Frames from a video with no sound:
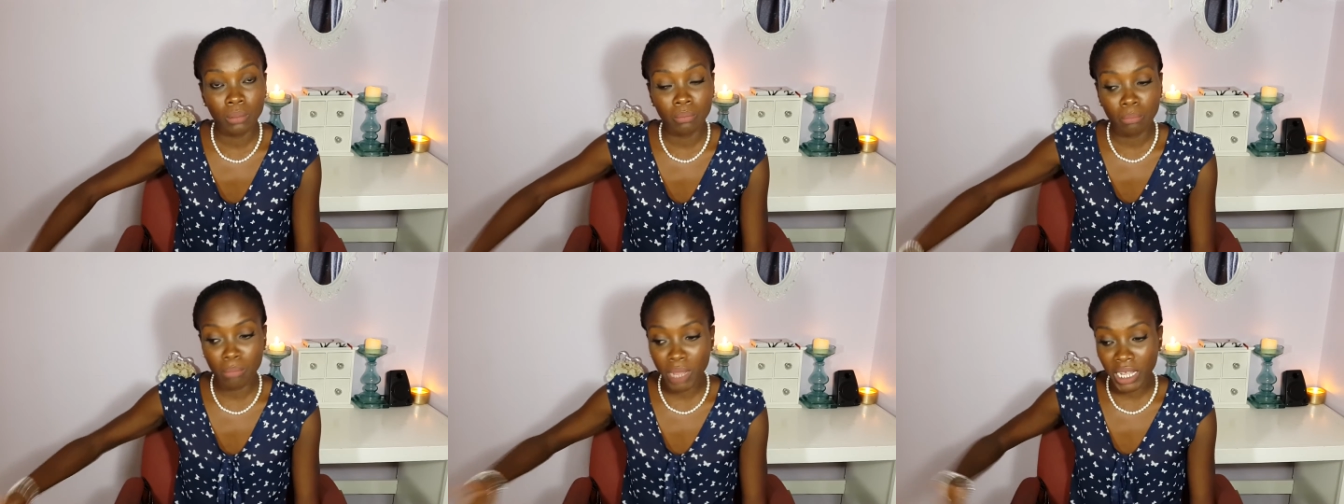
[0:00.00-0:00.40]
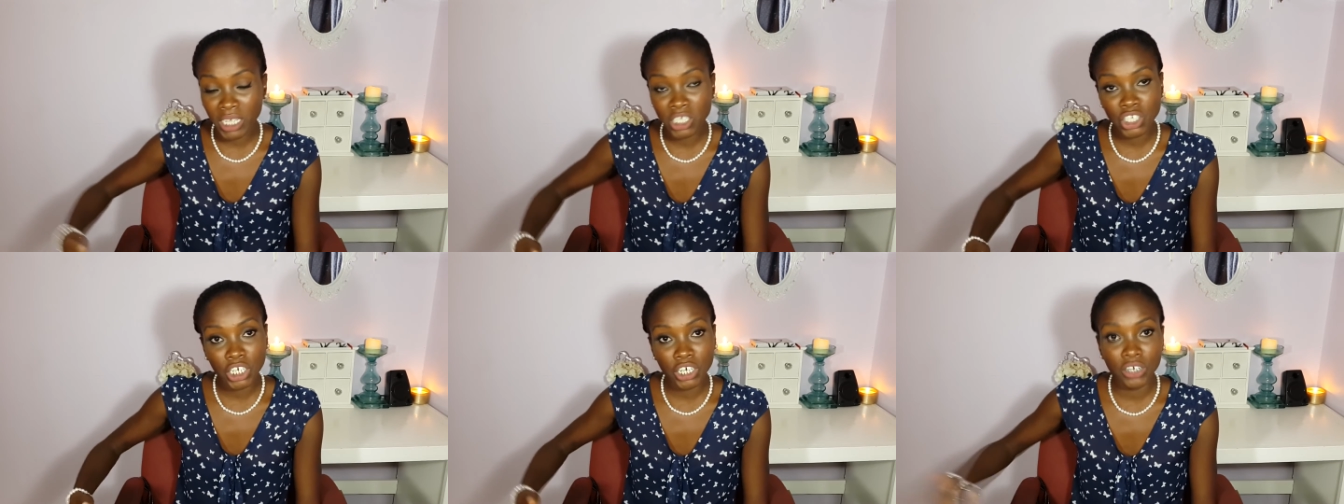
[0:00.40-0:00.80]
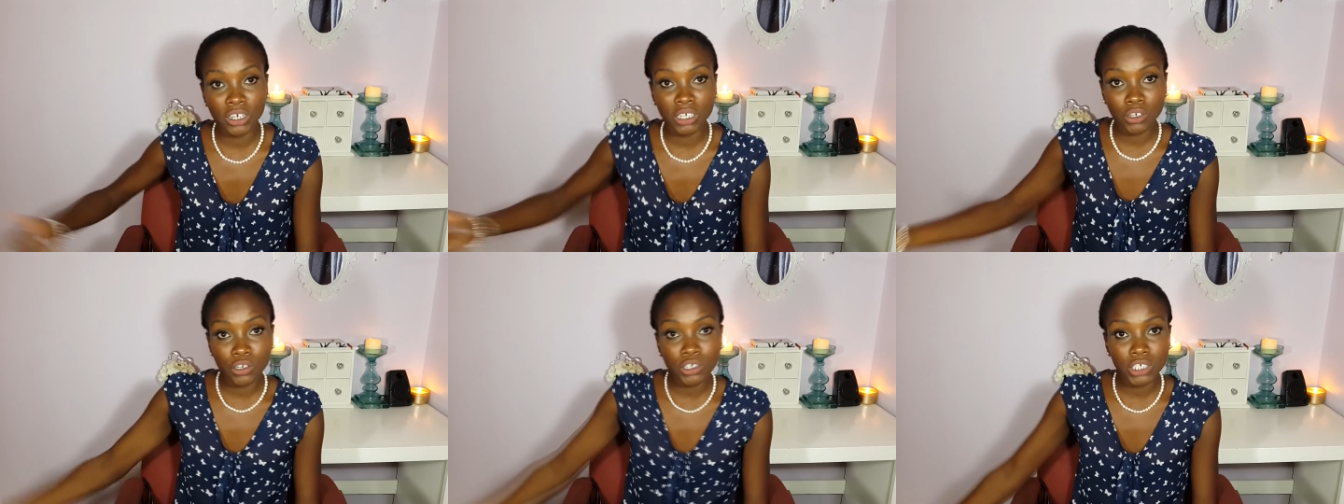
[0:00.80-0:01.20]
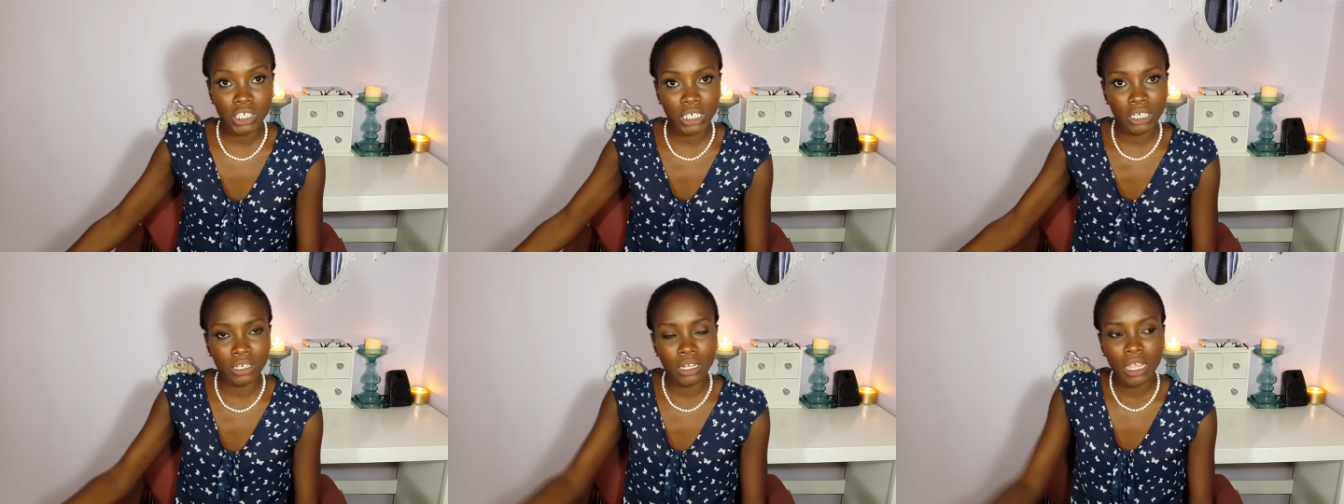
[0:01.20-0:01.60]
my chair and her
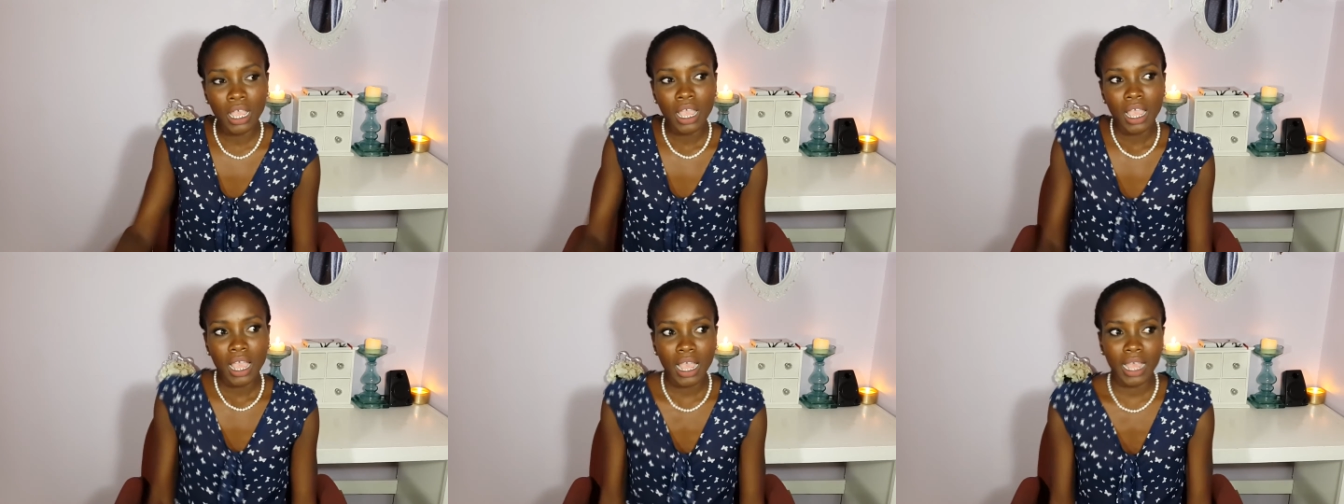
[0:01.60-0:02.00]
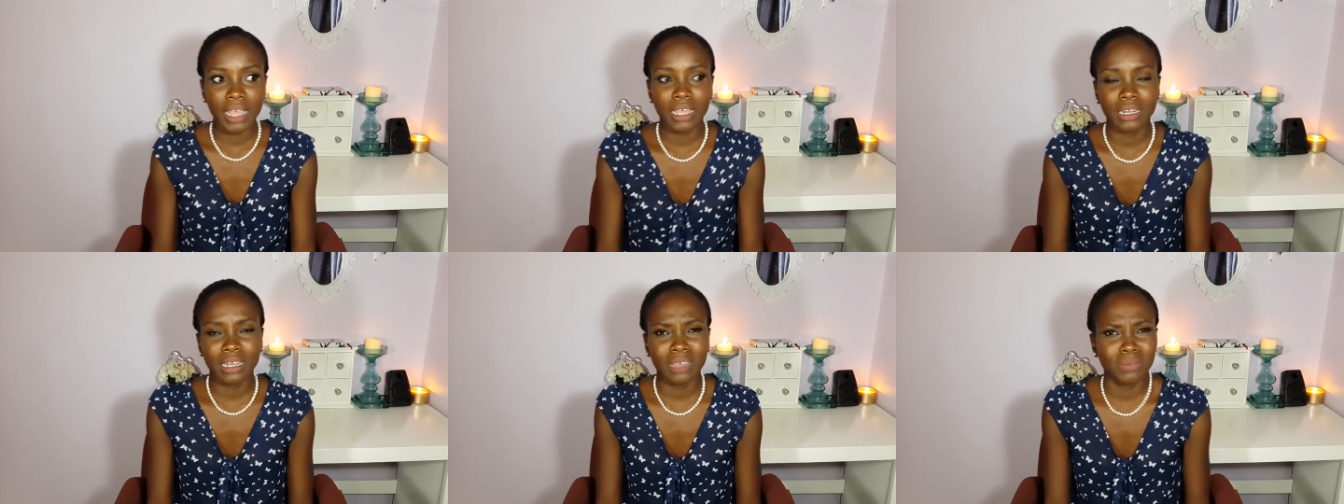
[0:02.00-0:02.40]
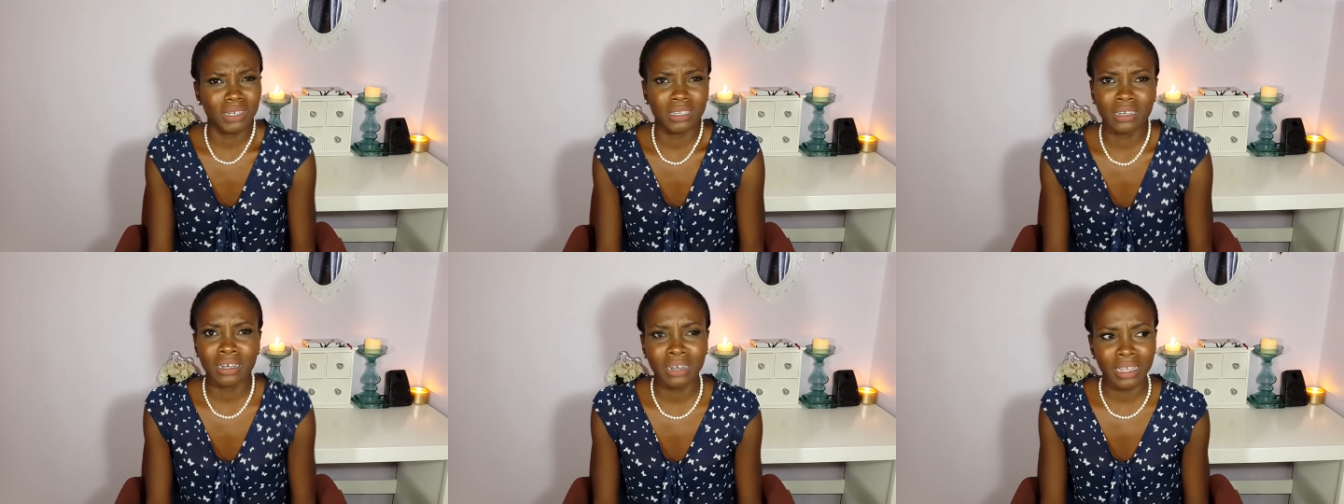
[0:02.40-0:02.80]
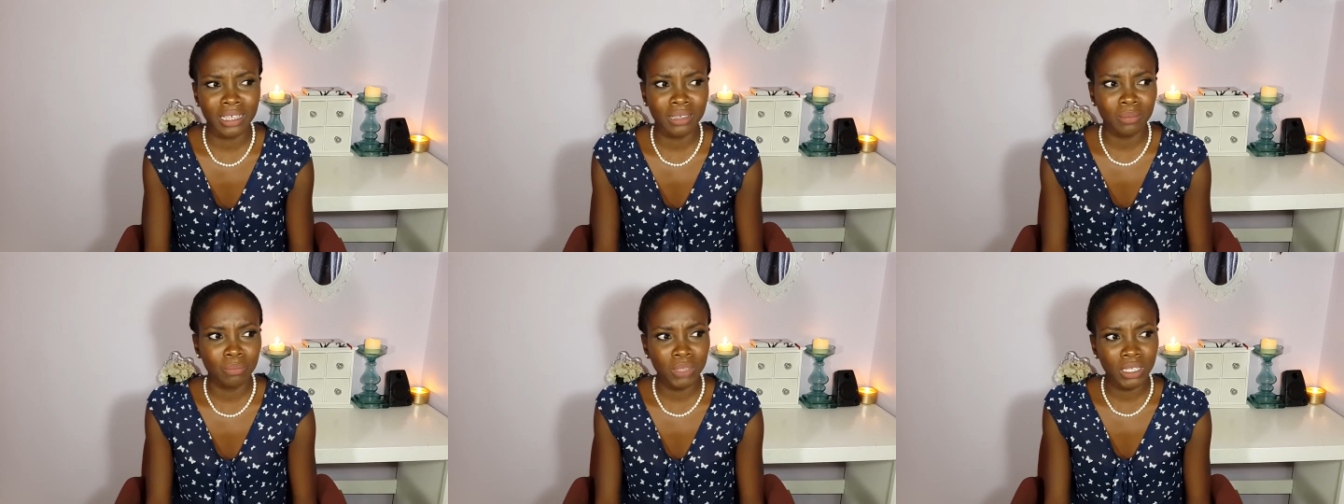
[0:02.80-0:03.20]
chair. And I wouldn't,
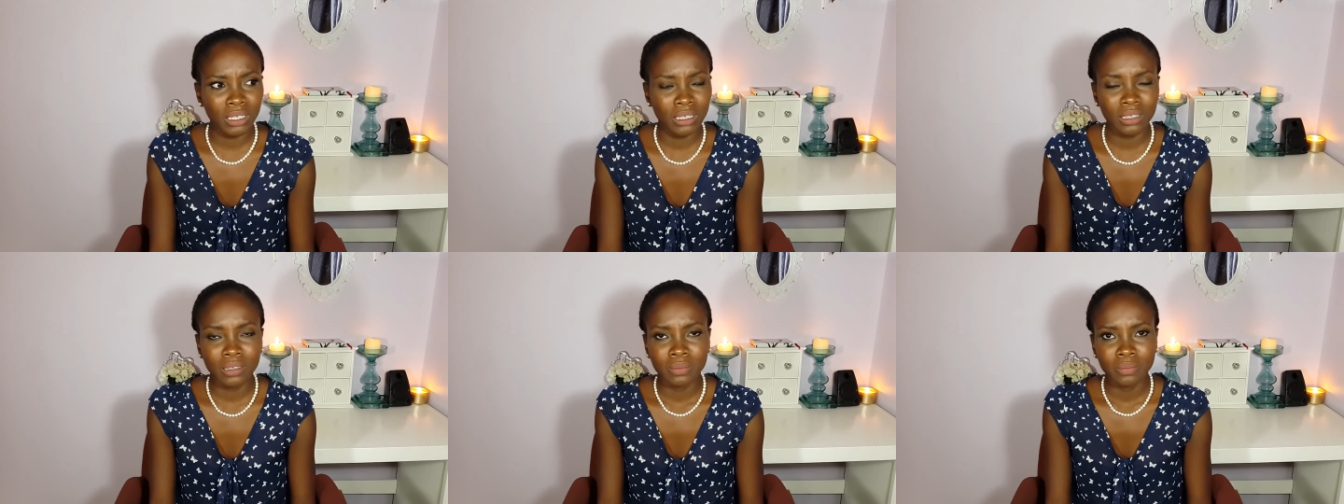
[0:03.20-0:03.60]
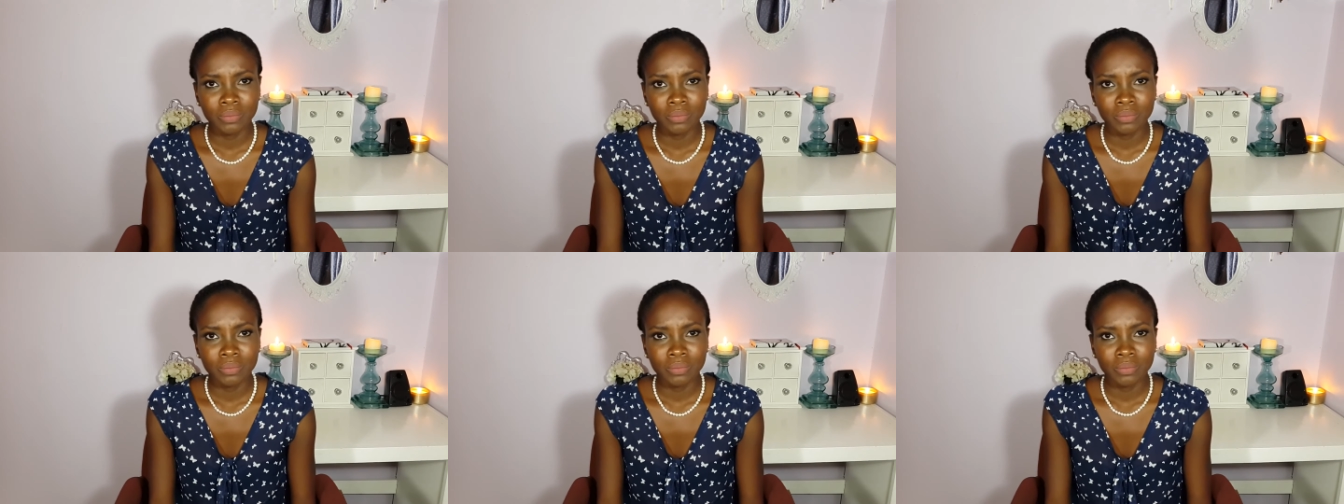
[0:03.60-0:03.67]
like, be